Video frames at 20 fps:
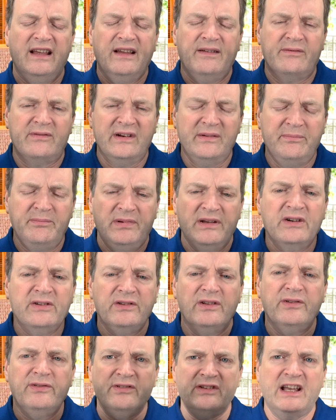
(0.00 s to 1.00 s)
Rebuild
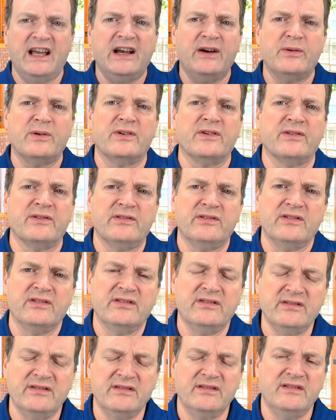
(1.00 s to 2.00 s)
those towers
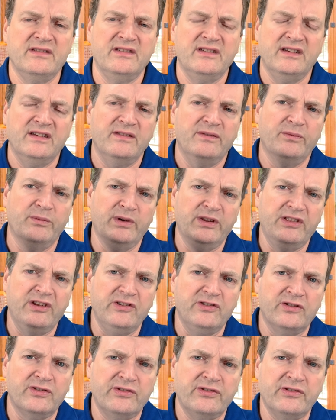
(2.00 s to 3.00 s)
within
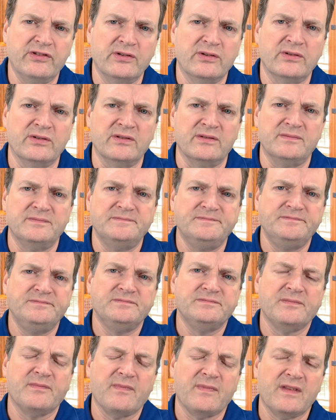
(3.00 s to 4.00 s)
your soul
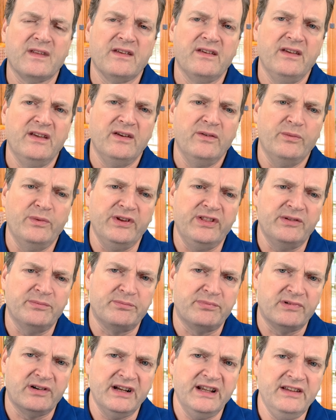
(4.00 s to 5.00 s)
with the
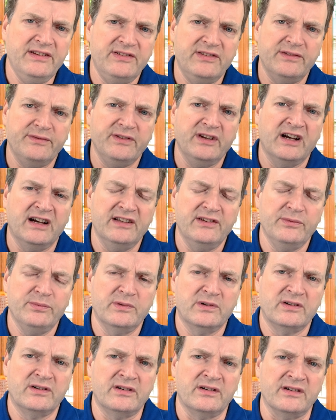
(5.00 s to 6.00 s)
bricks of God's
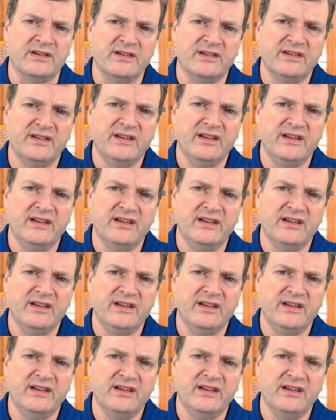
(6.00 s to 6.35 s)
Word.